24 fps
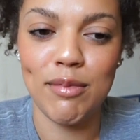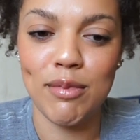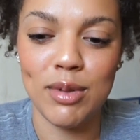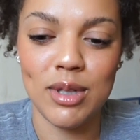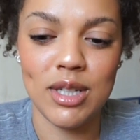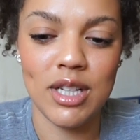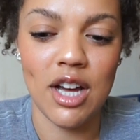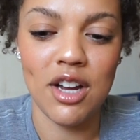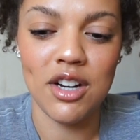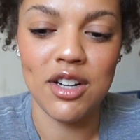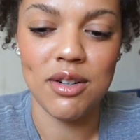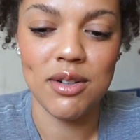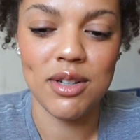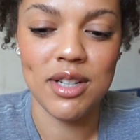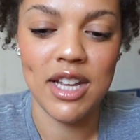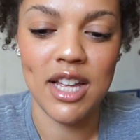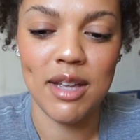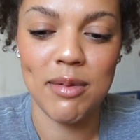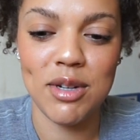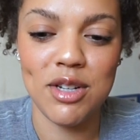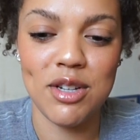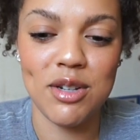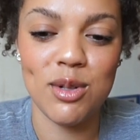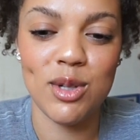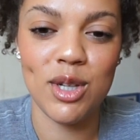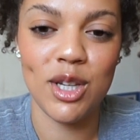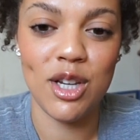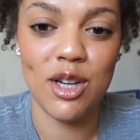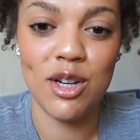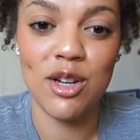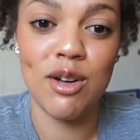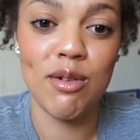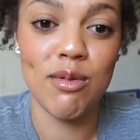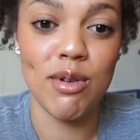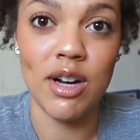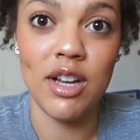Sasha was telling me, she was like,
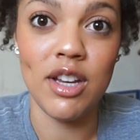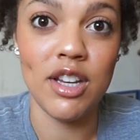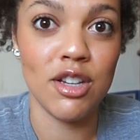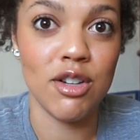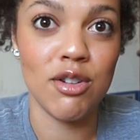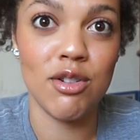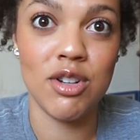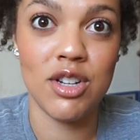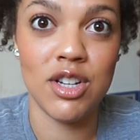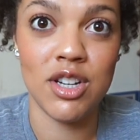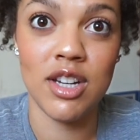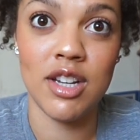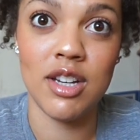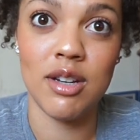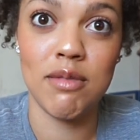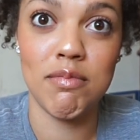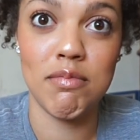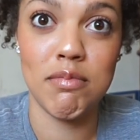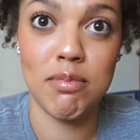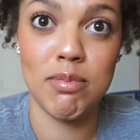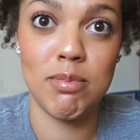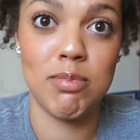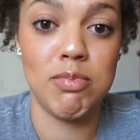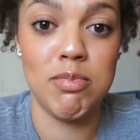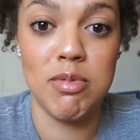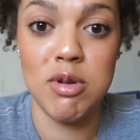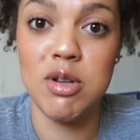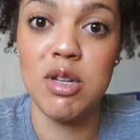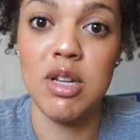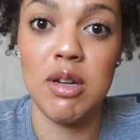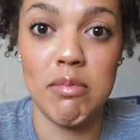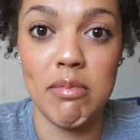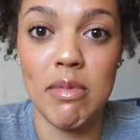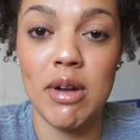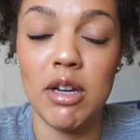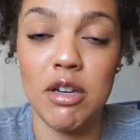you know what, you
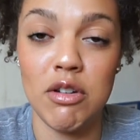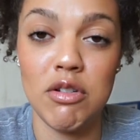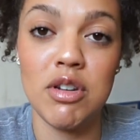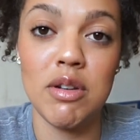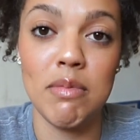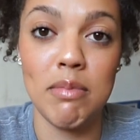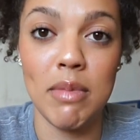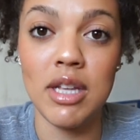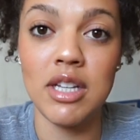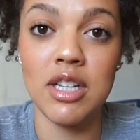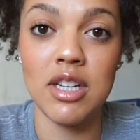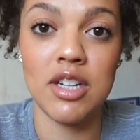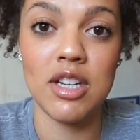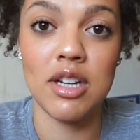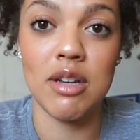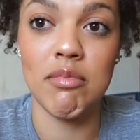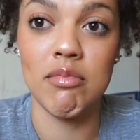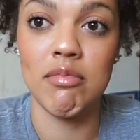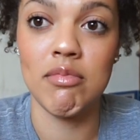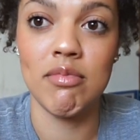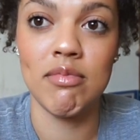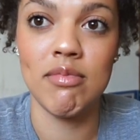should message him.